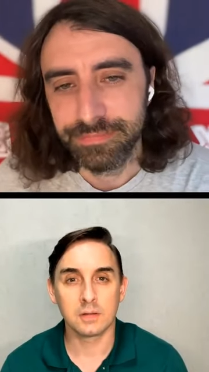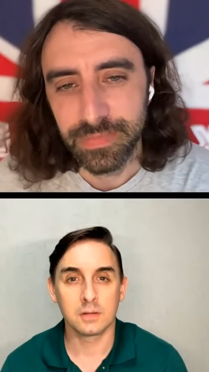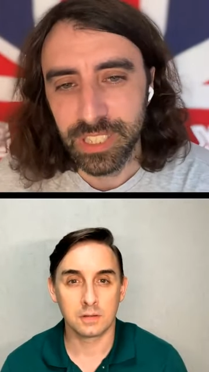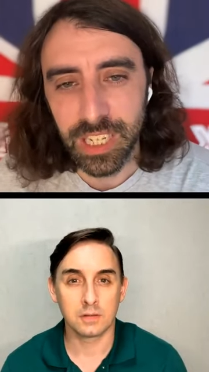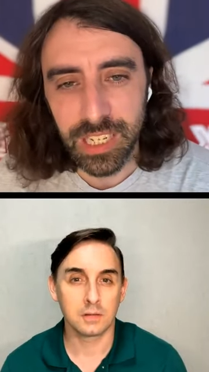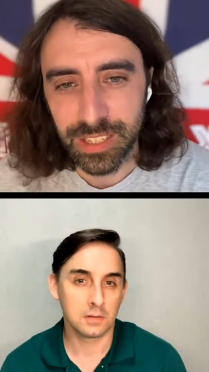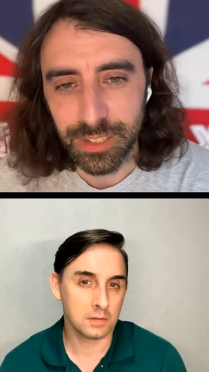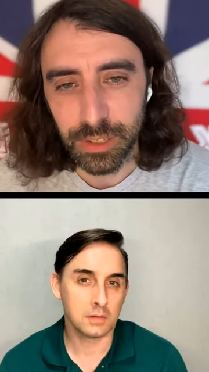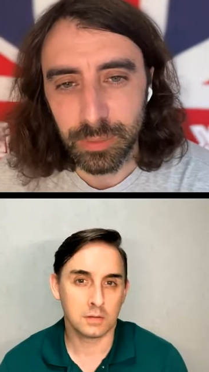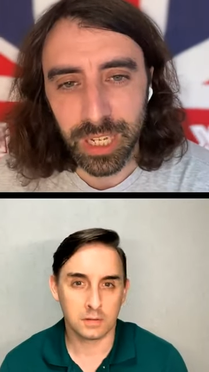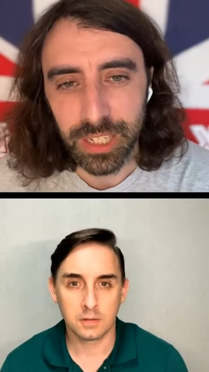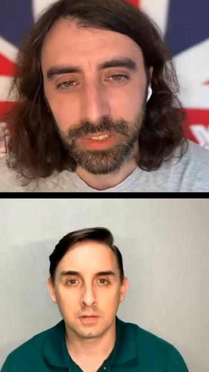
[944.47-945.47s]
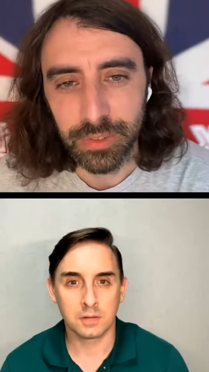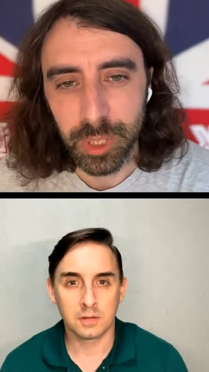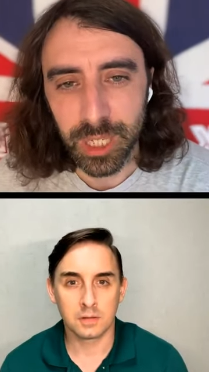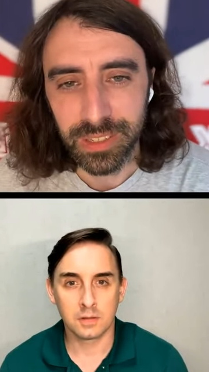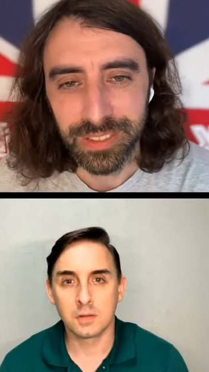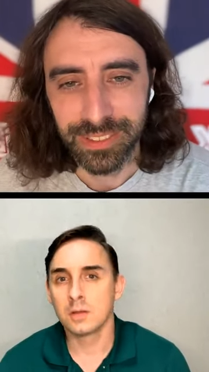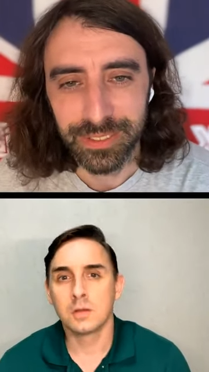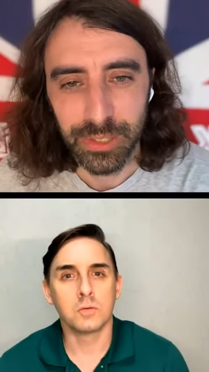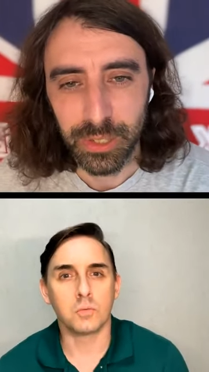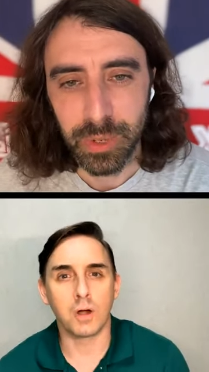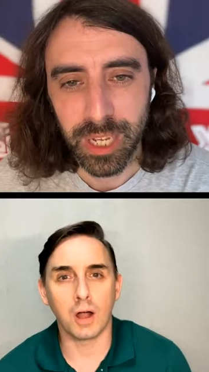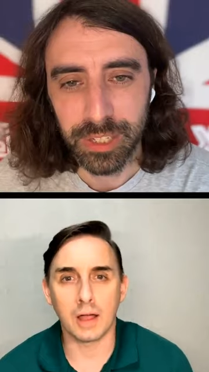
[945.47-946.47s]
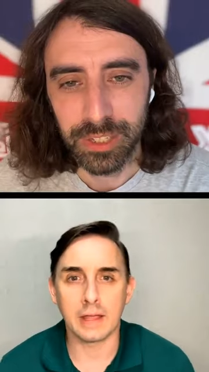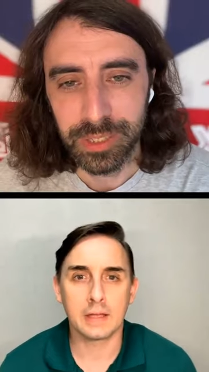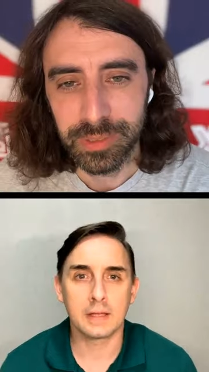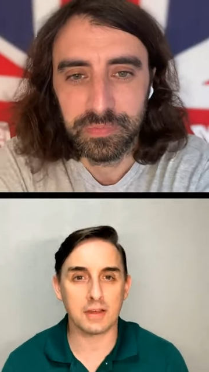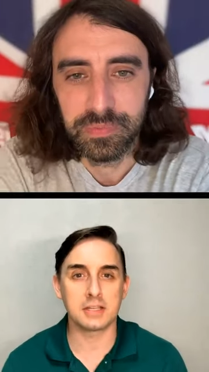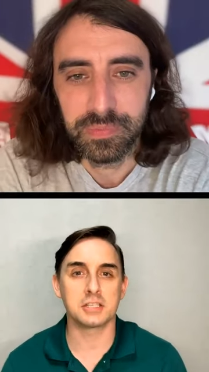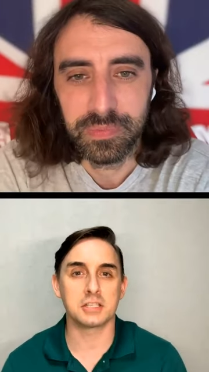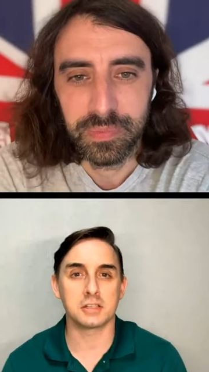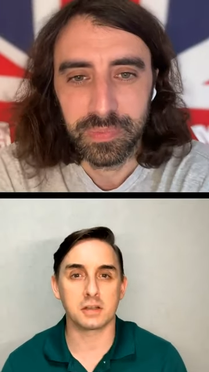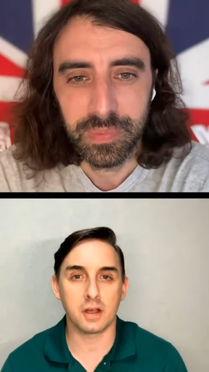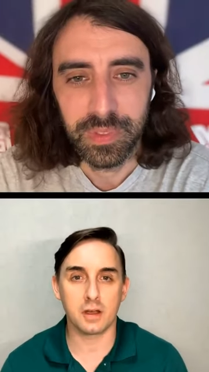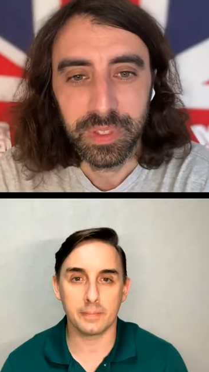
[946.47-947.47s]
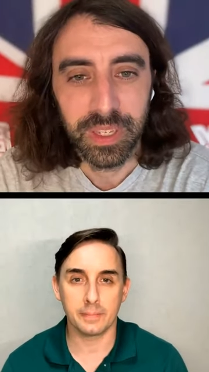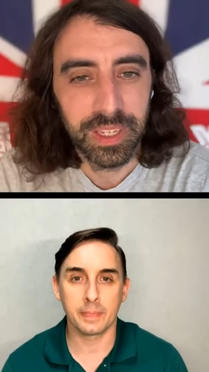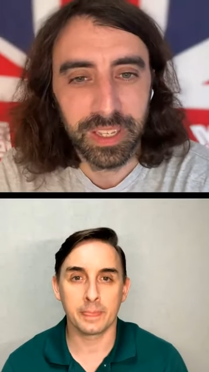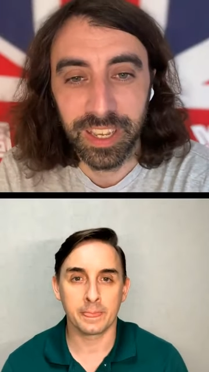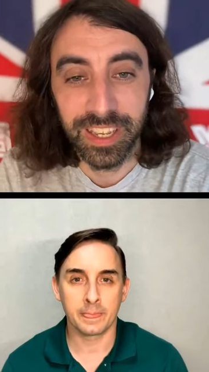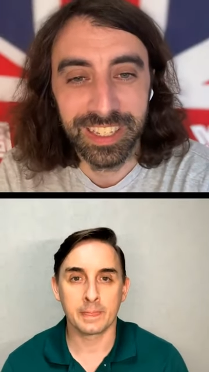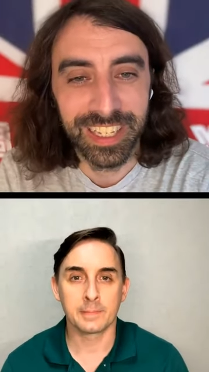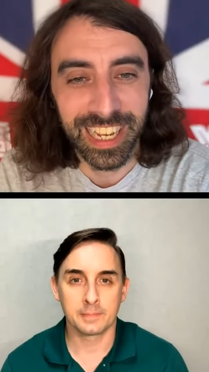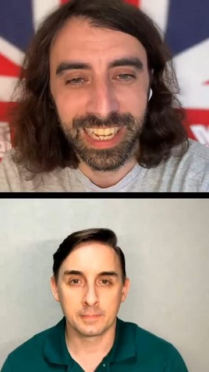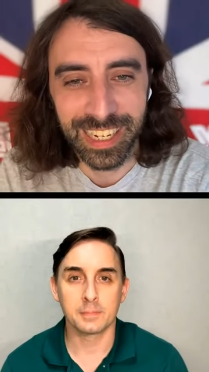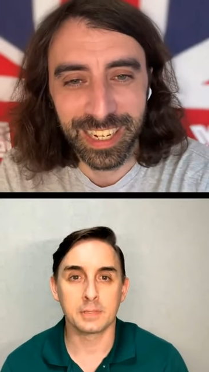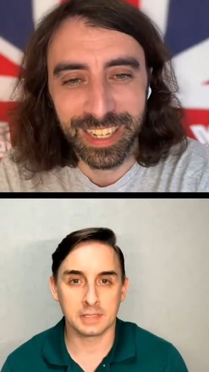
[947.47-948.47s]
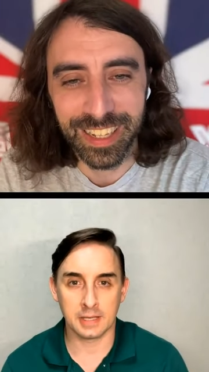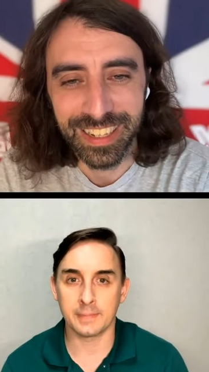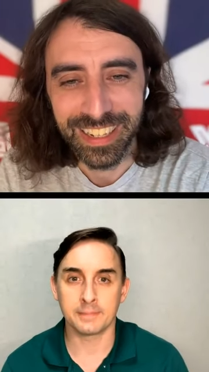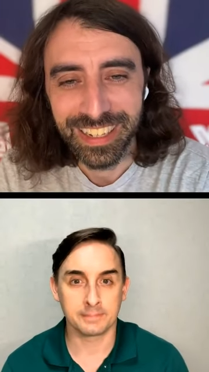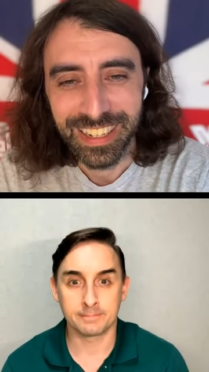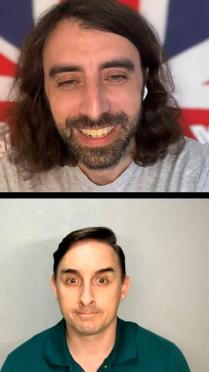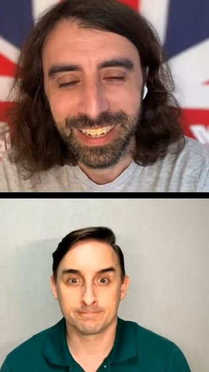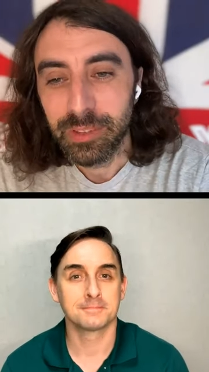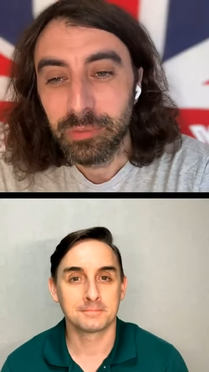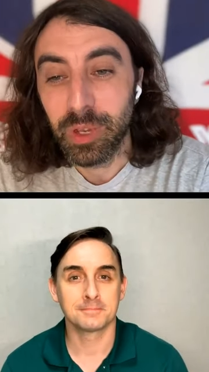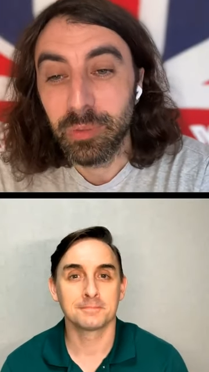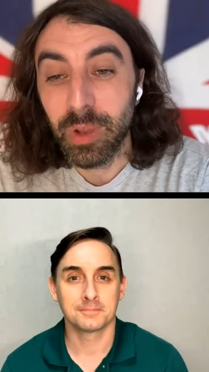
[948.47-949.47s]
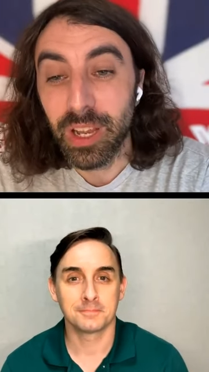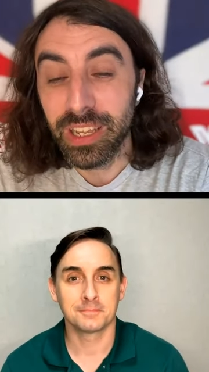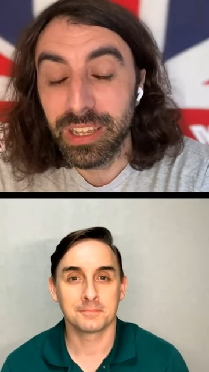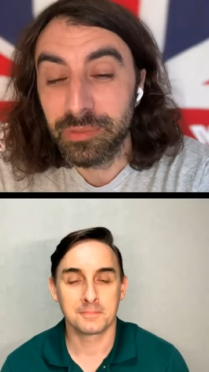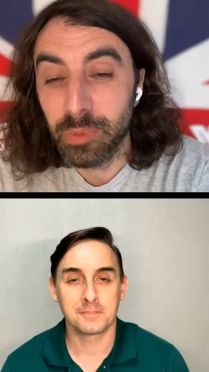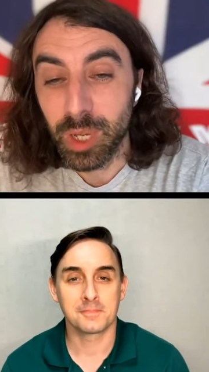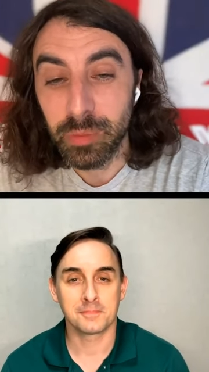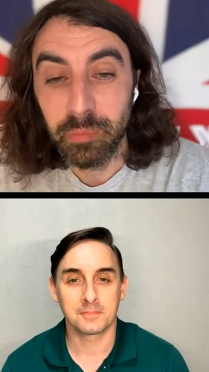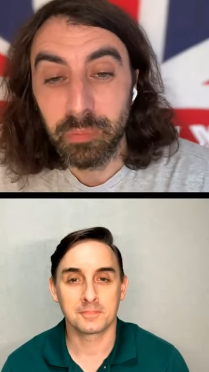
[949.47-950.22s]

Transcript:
Speaker 1: T's are too much right. for me. Too right. much. Energy, you know? Exactly. Yeah. But my my